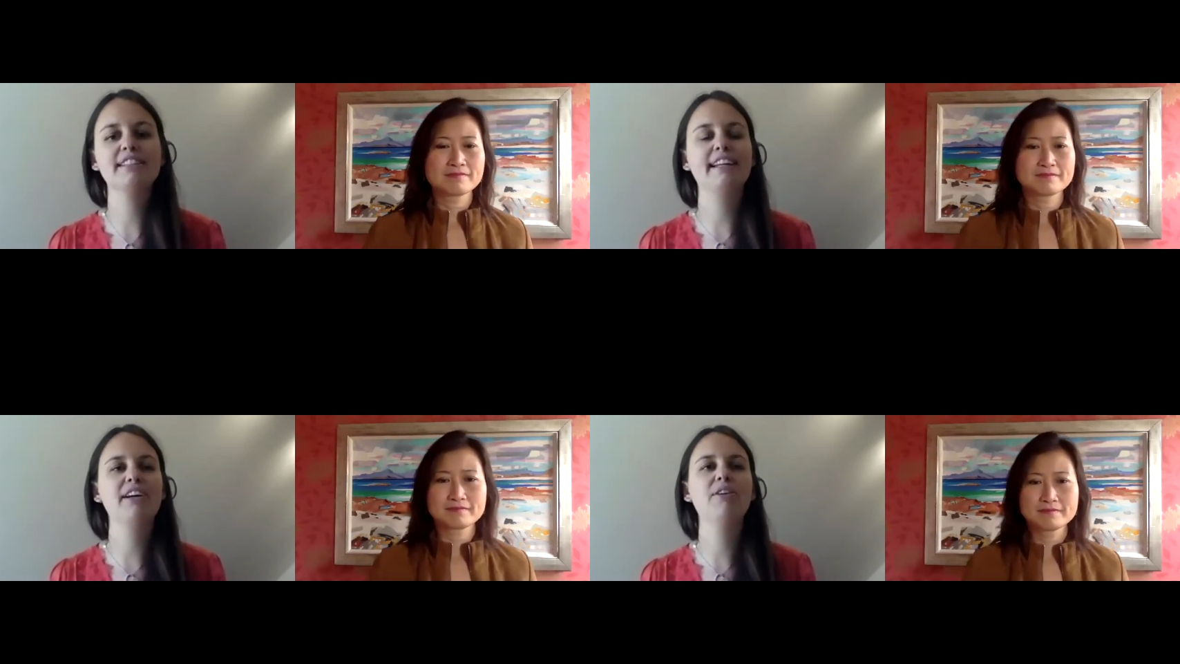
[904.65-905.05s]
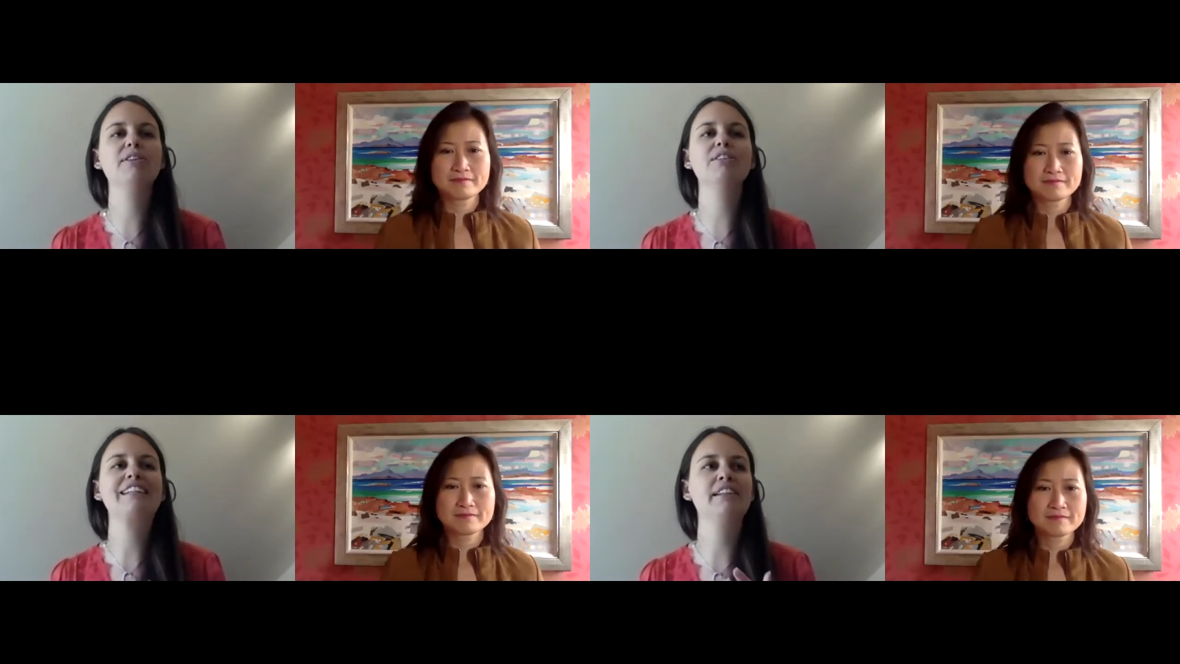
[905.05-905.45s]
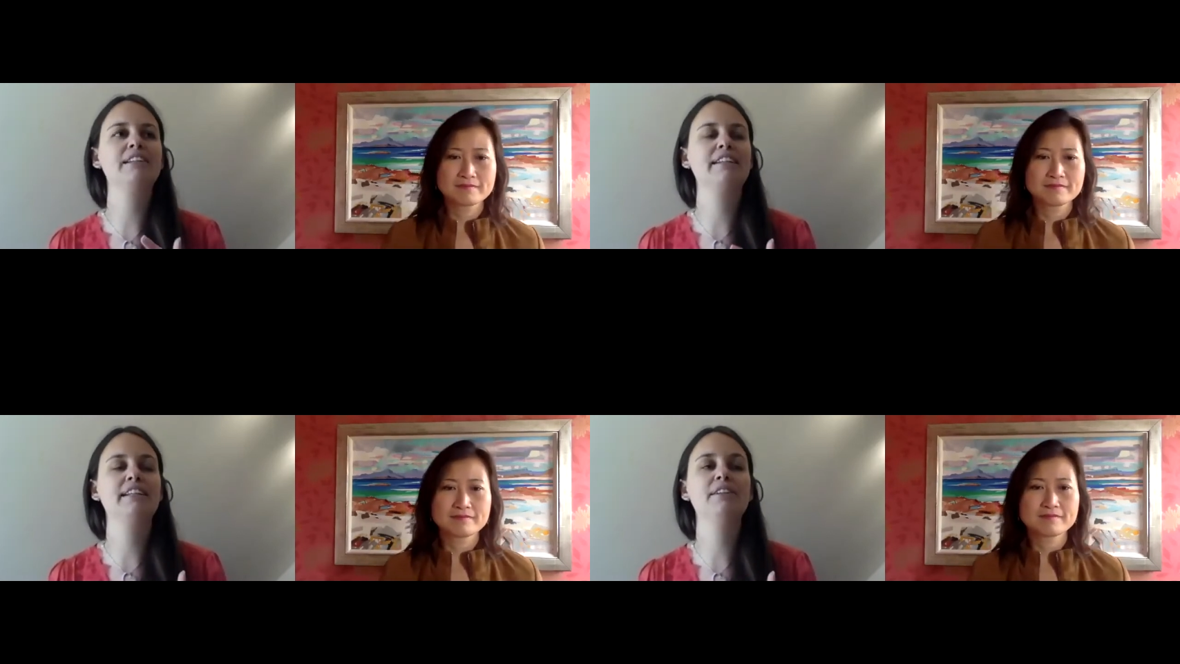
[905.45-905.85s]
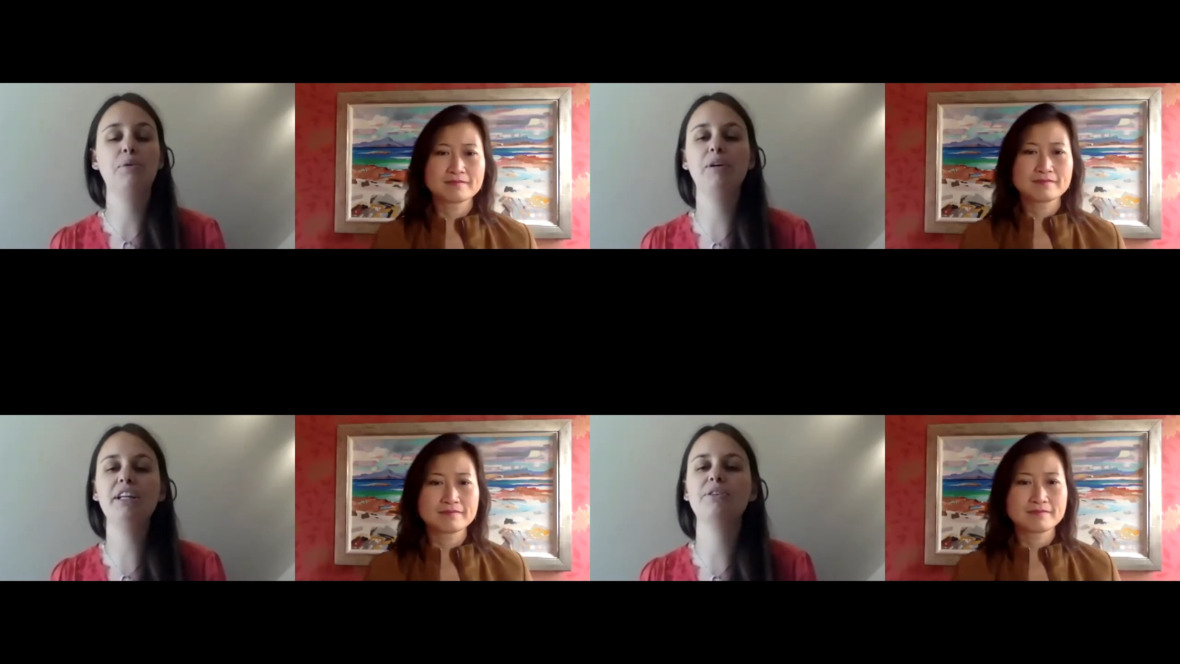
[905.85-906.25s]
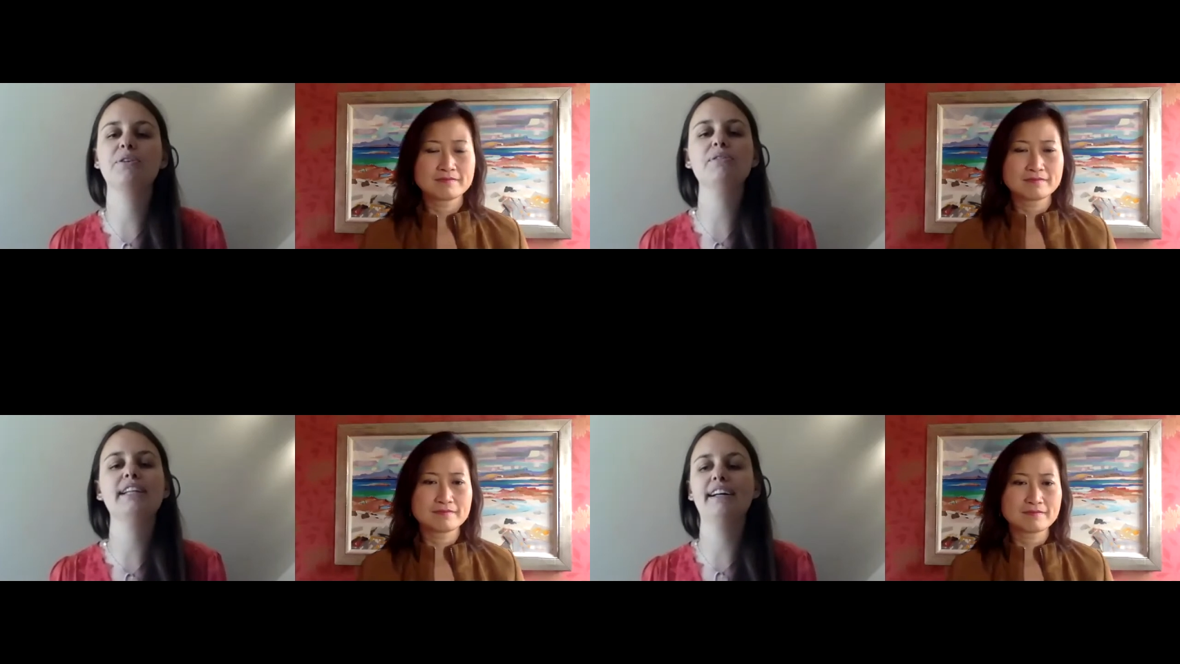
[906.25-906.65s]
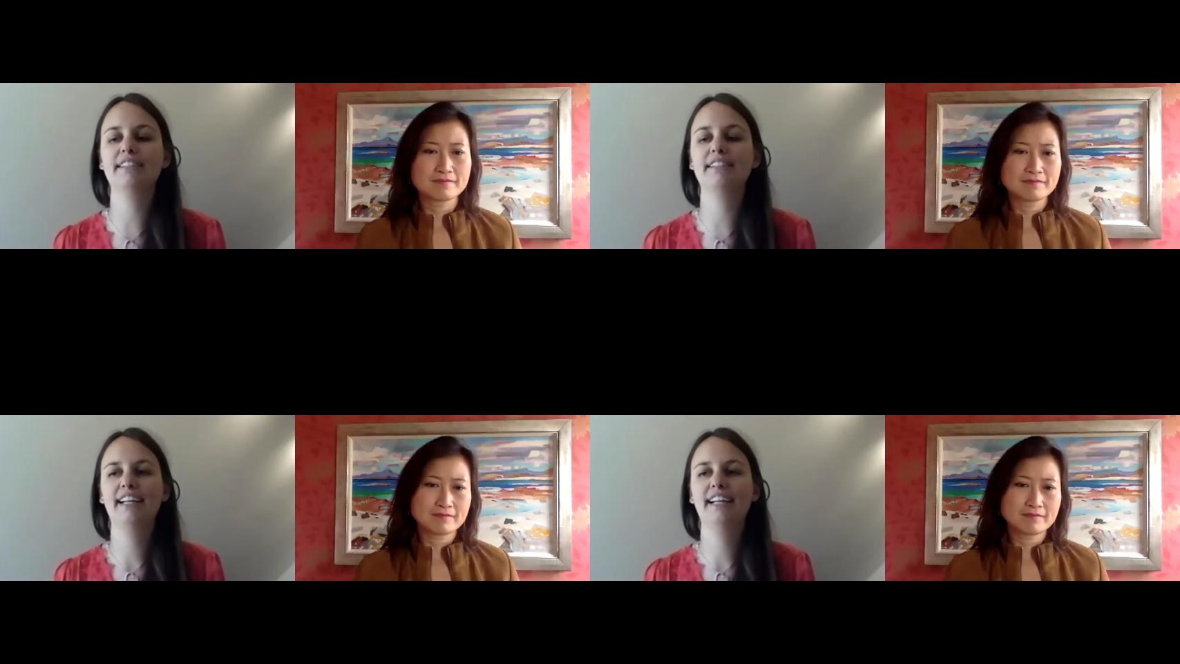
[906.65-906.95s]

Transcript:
Speaker 1: and I heard in in the radio that